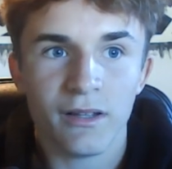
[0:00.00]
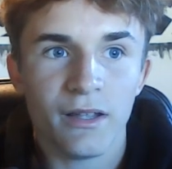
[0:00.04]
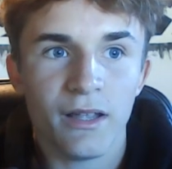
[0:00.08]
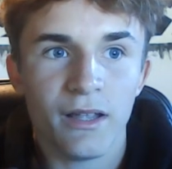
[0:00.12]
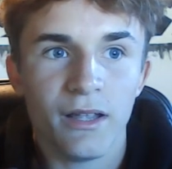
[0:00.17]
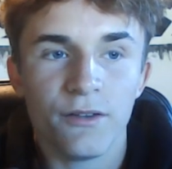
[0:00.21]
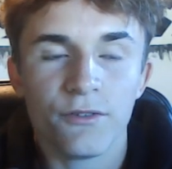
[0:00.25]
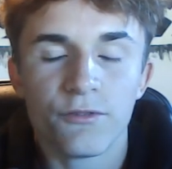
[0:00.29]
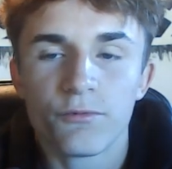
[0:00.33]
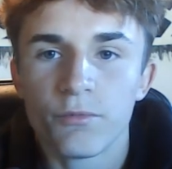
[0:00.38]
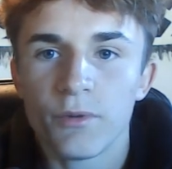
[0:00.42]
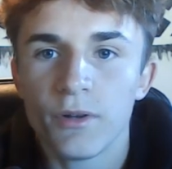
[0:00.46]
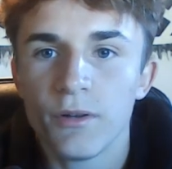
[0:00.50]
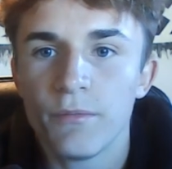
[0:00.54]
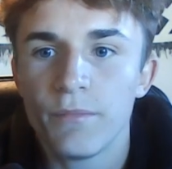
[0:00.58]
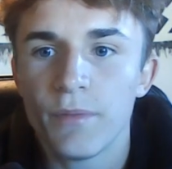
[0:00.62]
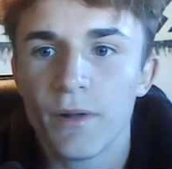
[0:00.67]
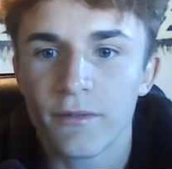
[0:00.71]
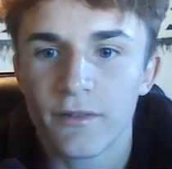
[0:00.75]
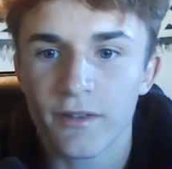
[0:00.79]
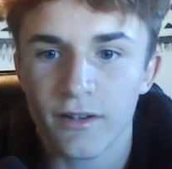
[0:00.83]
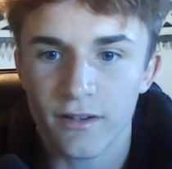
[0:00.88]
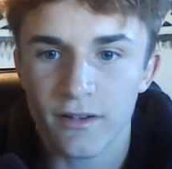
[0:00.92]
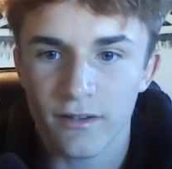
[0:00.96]
He just wouldn't be
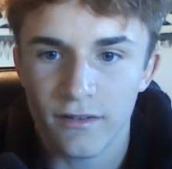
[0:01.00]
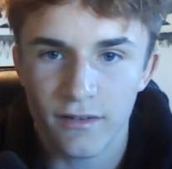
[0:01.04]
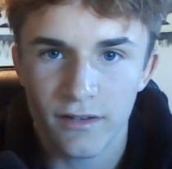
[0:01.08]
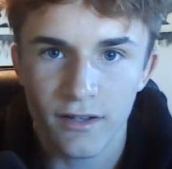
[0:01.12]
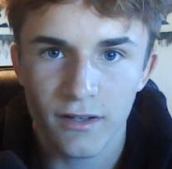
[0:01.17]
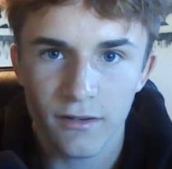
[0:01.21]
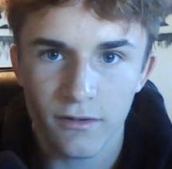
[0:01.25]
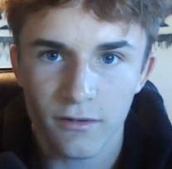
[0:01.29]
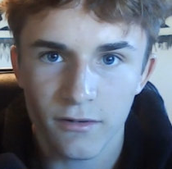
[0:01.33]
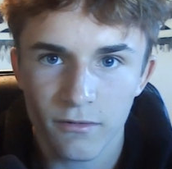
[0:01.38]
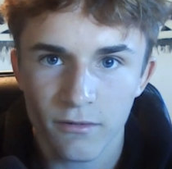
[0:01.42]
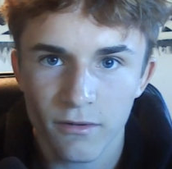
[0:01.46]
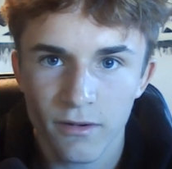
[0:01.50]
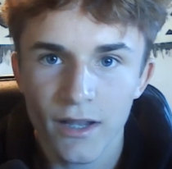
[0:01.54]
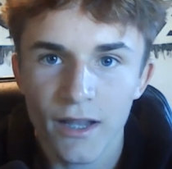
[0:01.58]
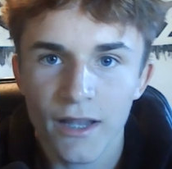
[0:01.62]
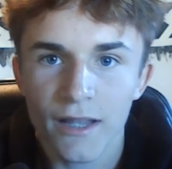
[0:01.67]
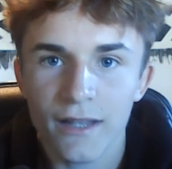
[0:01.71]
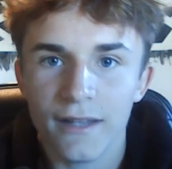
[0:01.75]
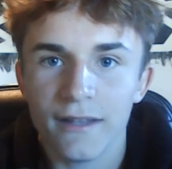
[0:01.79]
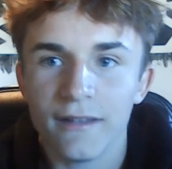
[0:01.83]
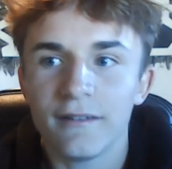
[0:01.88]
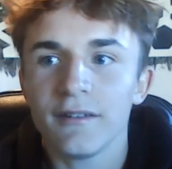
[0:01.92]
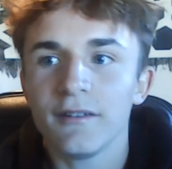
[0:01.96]
able to continue,
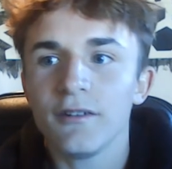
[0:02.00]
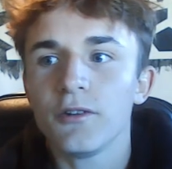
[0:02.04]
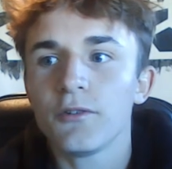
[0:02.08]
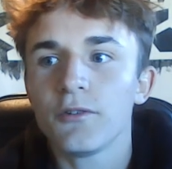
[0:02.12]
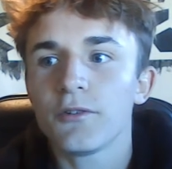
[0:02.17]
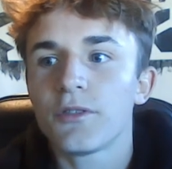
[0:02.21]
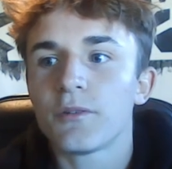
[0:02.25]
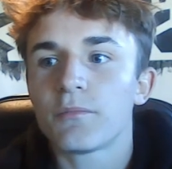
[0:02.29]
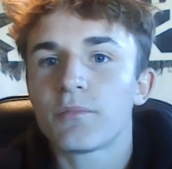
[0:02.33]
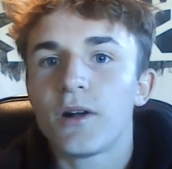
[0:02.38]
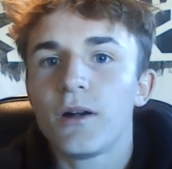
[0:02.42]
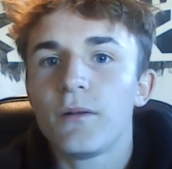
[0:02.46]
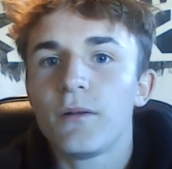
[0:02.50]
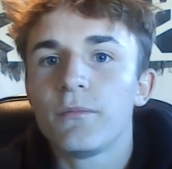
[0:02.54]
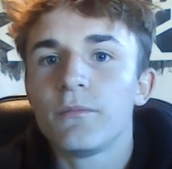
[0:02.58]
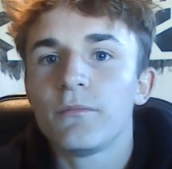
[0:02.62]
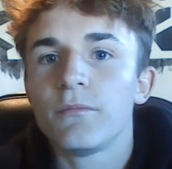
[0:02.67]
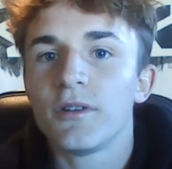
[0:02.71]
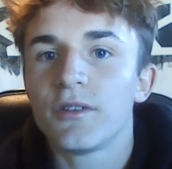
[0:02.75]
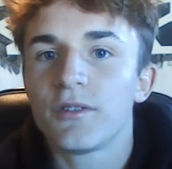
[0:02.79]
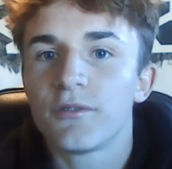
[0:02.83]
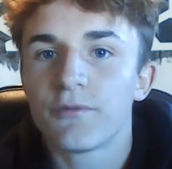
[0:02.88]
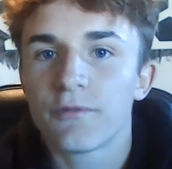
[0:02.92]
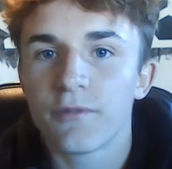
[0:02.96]
and he didn't know what the problem
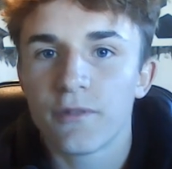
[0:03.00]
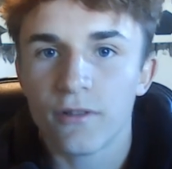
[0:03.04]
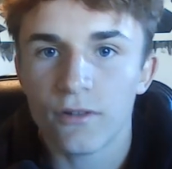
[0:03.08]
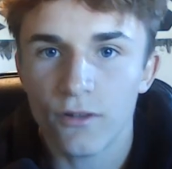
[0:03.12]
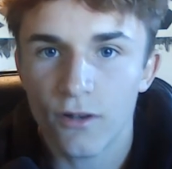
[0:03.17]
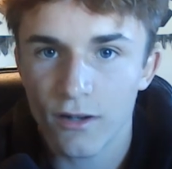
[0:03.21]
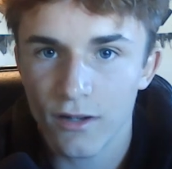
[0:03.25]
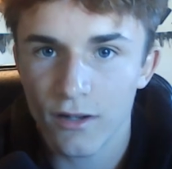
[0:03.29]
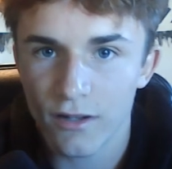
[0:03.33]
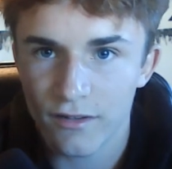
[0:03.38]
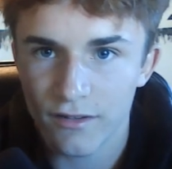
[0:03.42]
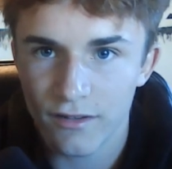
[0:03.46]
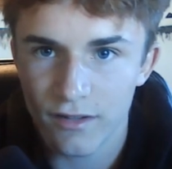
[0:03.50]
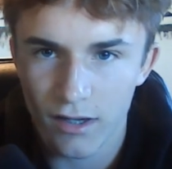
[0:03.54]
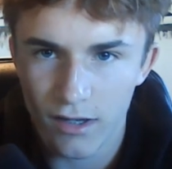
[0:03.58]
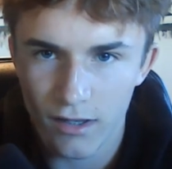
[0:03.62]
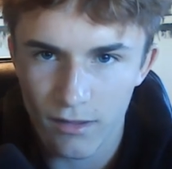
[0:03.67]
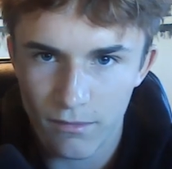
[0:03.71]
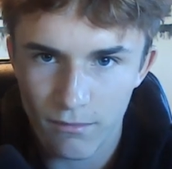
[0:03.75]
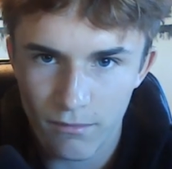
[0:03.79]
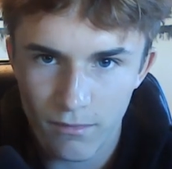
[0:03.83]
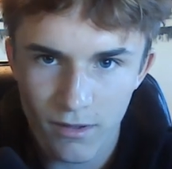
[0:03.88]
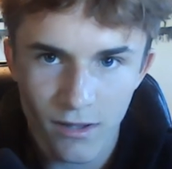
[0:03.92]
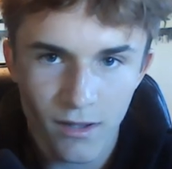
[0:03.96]
was for the longest
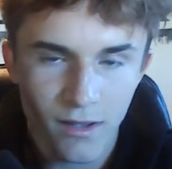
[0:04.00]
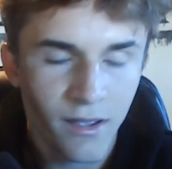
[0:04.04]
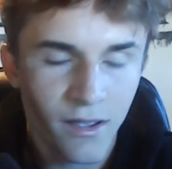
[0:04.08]
time.